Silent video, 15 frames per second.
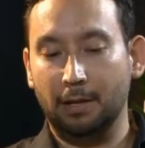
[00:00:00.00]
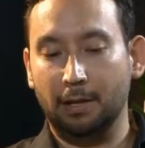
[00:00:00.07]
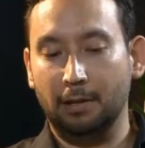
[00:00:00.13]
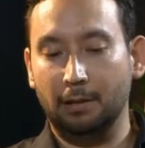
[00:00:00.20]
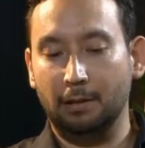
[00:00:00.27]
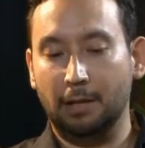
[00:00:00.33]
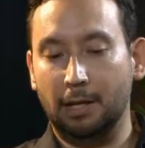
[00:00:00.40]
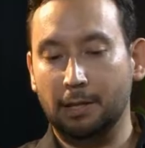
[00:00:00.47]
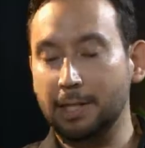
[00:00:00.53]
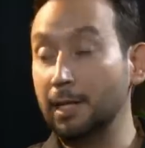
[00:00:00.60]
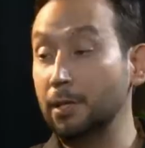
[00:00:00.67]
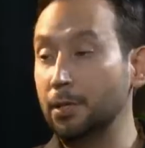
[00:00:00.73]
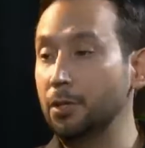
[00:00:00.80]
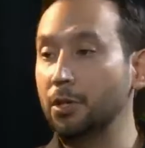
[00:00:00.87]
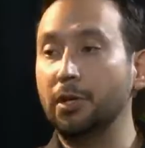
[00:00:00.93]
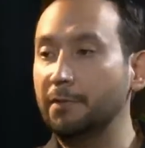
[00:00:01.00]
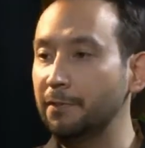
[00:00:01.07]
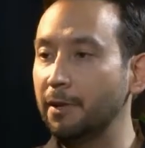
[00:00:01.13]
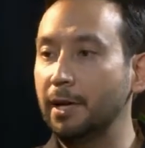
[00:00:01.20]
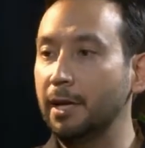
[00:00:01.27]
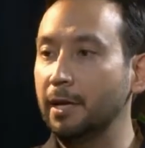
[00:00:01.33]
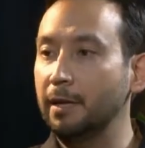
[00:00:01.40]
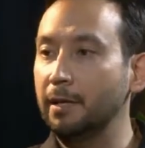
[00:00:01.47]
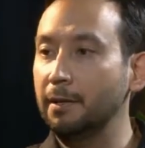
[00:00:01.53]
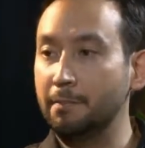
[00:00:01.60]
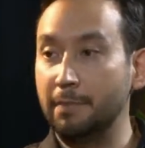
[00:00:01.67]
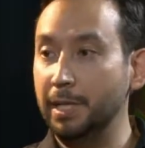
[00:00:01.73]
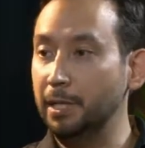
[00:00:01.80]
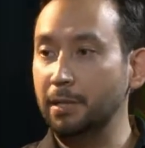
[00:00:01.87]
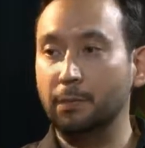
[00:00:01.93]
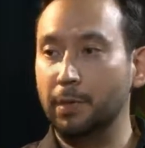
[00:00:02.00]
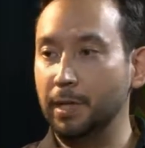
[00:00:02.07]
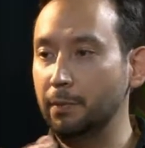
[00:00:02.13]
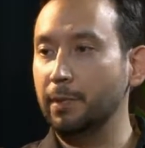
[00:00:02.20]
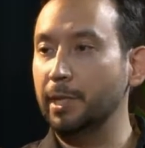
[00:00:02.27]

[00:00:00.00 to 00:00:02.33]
and I can tell it to notify me when